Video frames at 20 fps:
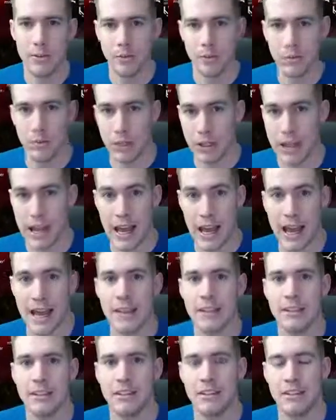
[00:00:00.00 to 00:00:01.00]
I had
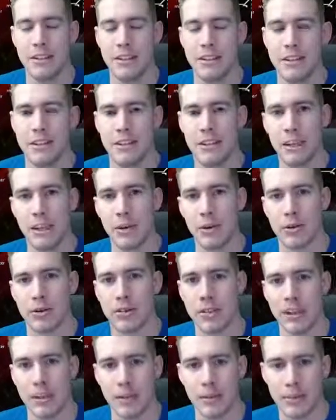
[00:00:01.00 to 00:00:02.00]
these things and they were
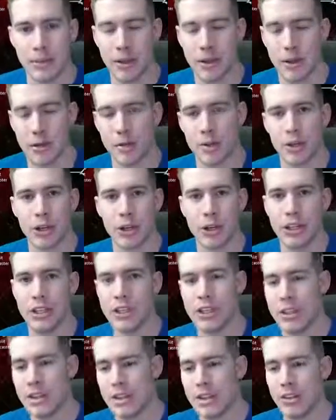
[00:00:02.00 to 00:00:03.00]
set up and they were working,
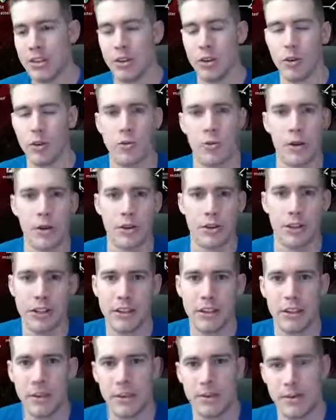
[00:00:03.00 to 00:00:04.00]
the quality
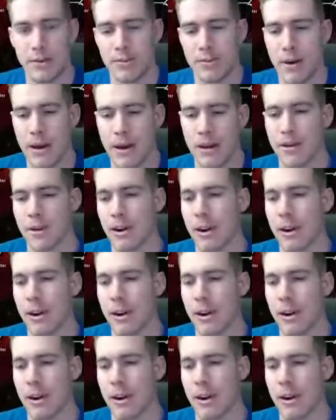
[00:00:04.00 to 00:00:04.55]
couldn't be better.